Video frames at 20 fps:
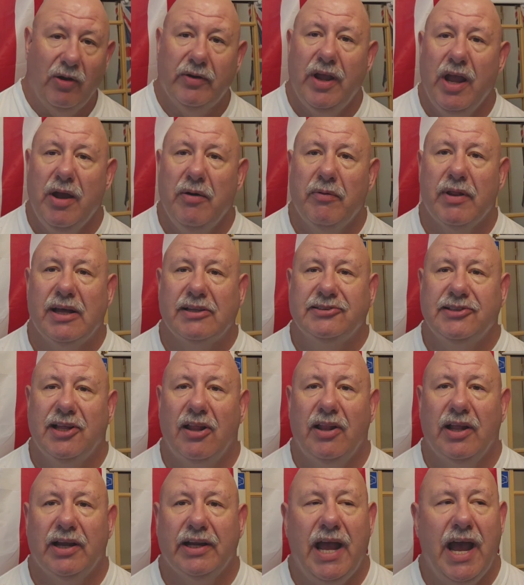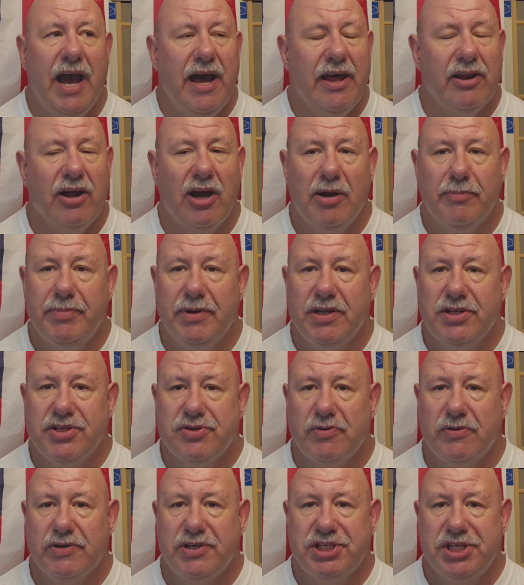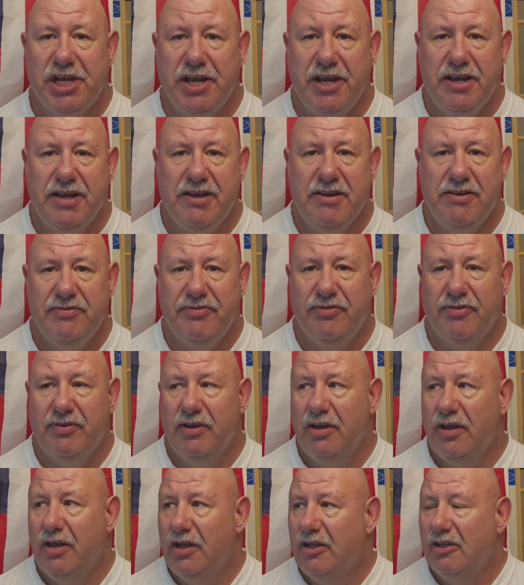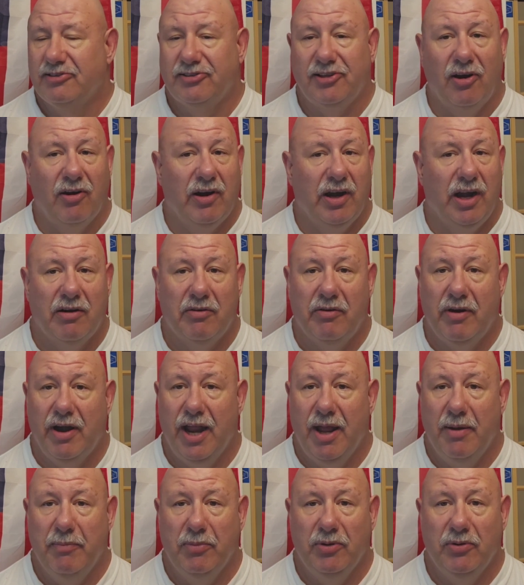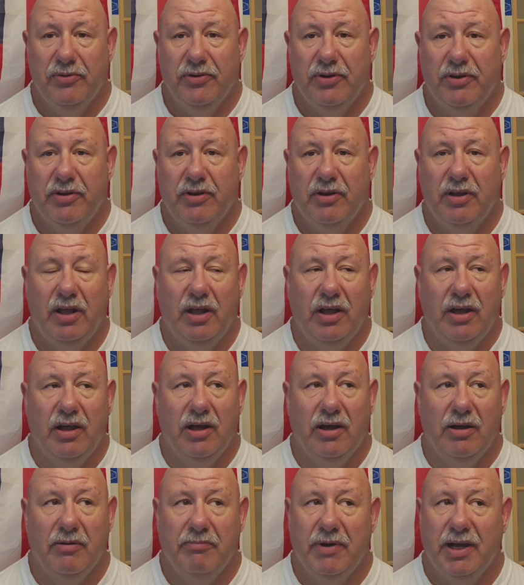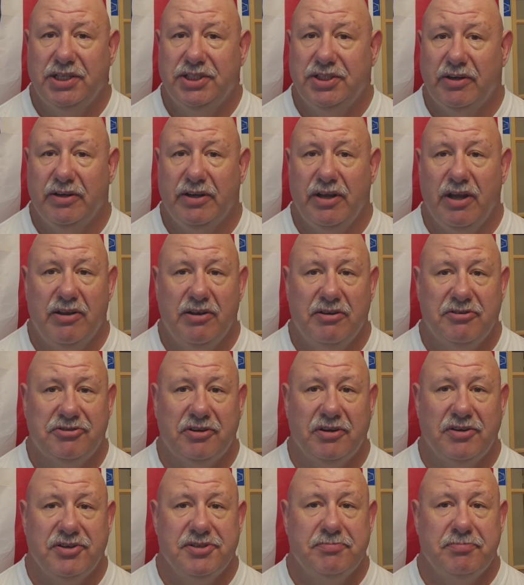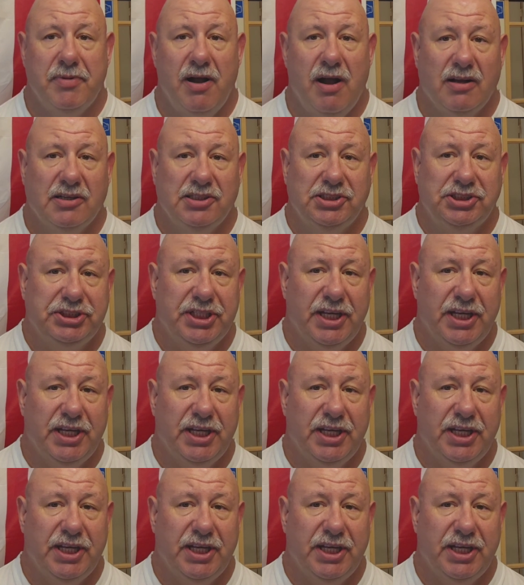Okay, well, that's all I got. I hope you enjoyed the shave. Sorry I rambled. Make sure you go to the description box.